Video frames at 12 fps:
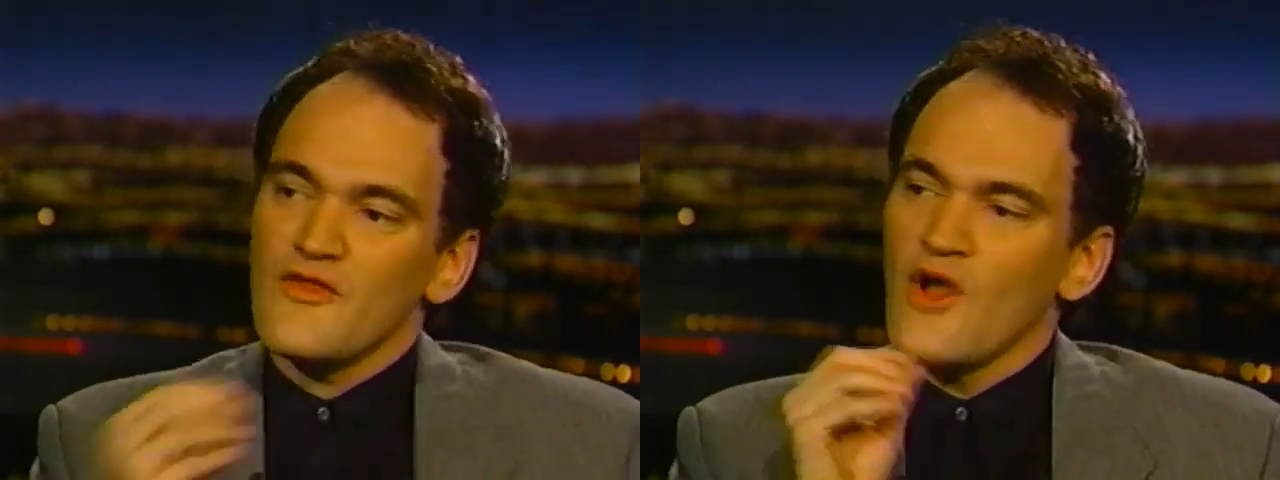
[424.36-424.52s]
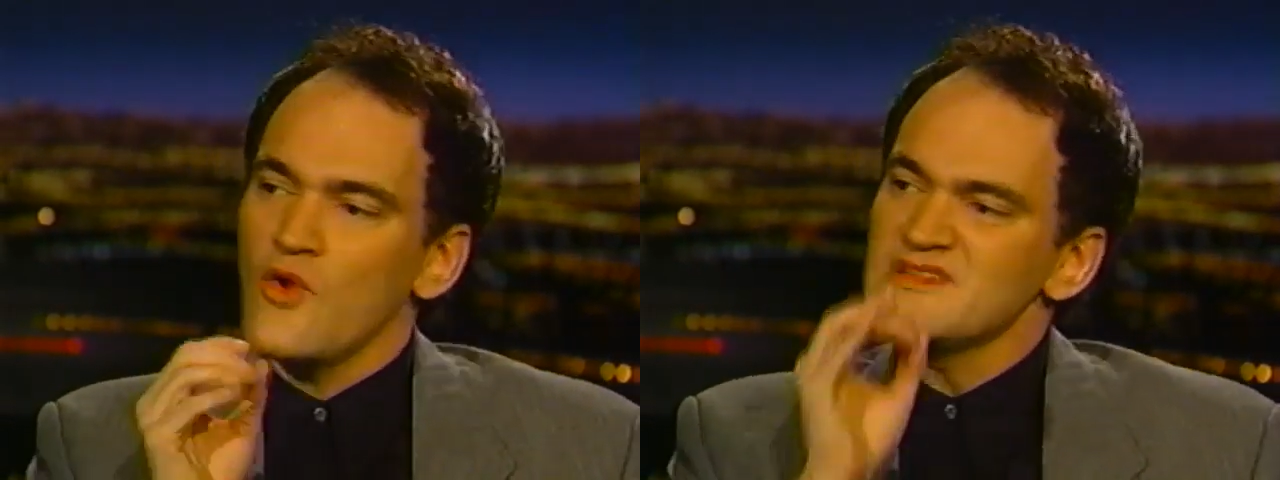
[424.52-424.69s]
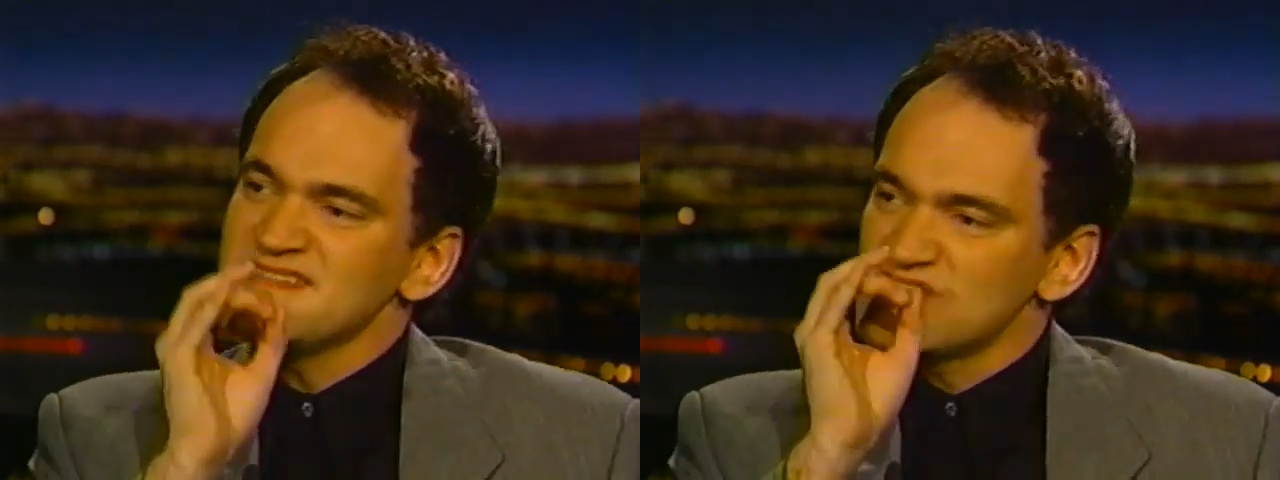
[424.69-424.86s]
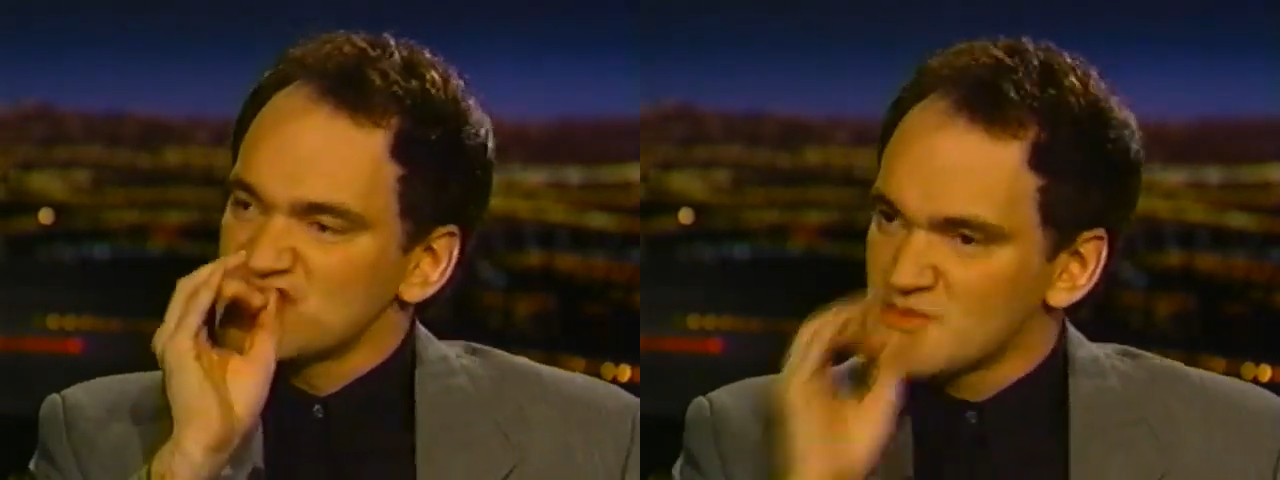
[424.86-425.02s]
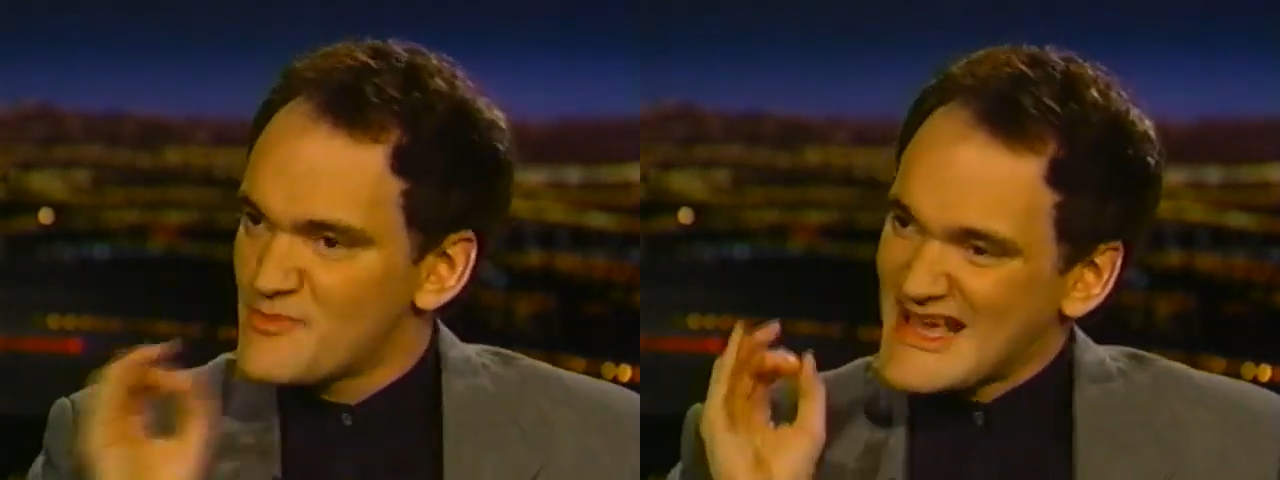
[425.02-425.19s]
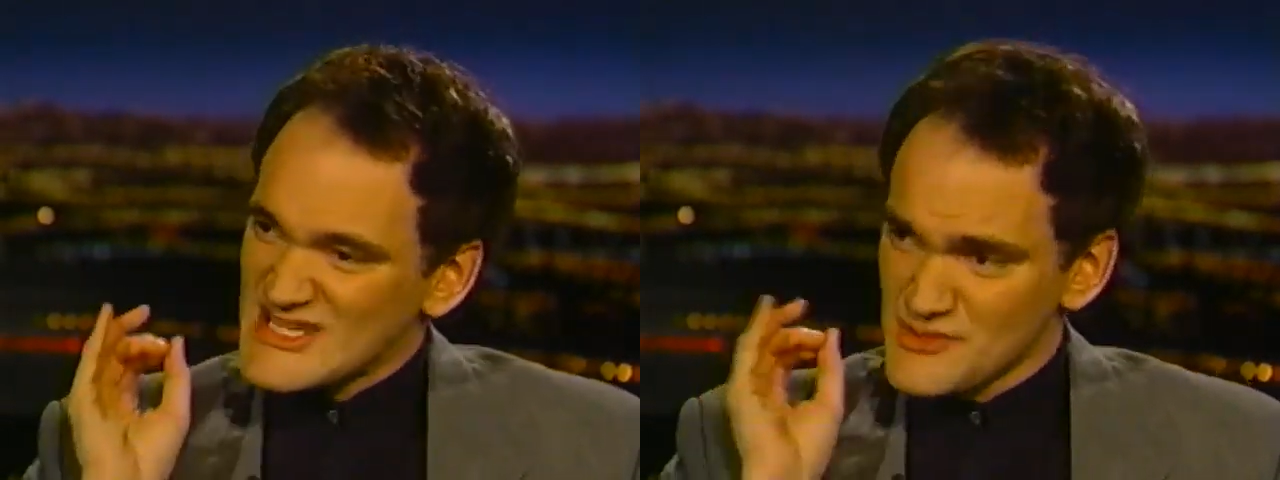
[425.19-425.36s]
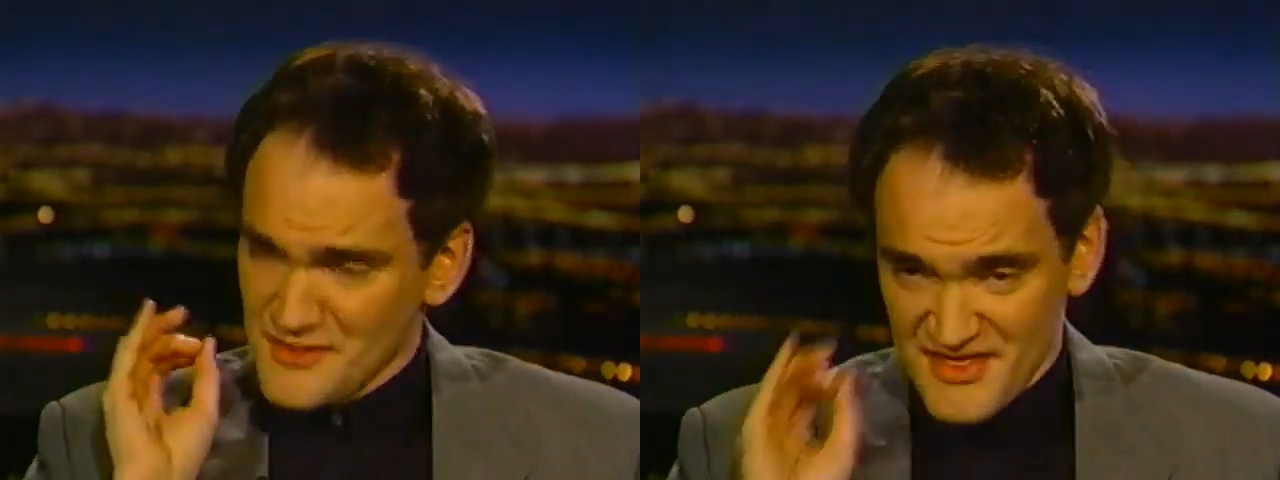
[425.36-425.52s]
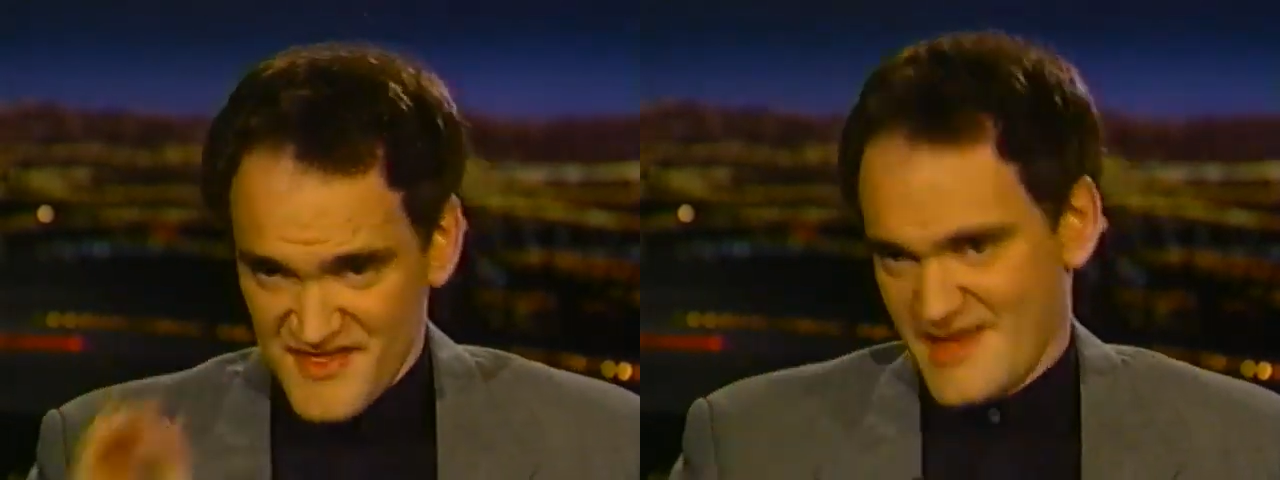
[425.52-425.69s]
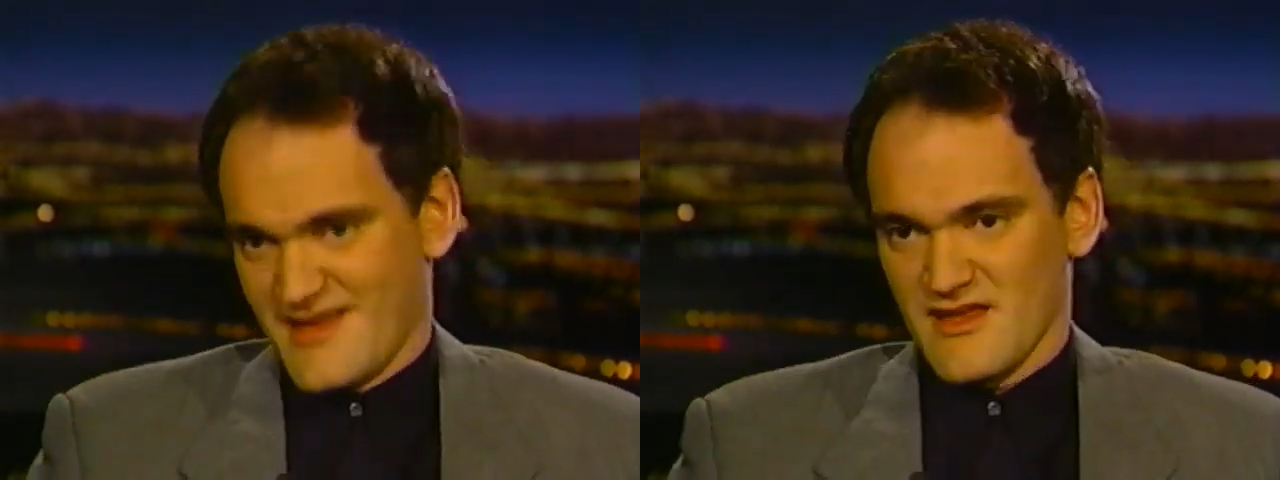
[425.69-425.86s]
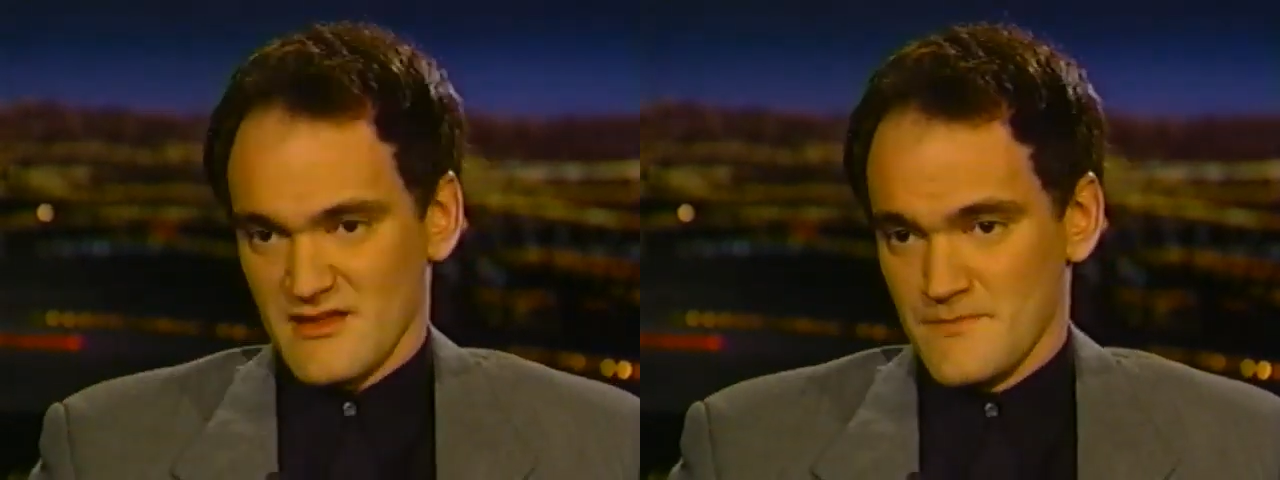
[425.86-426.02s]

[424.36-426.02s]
The only special thing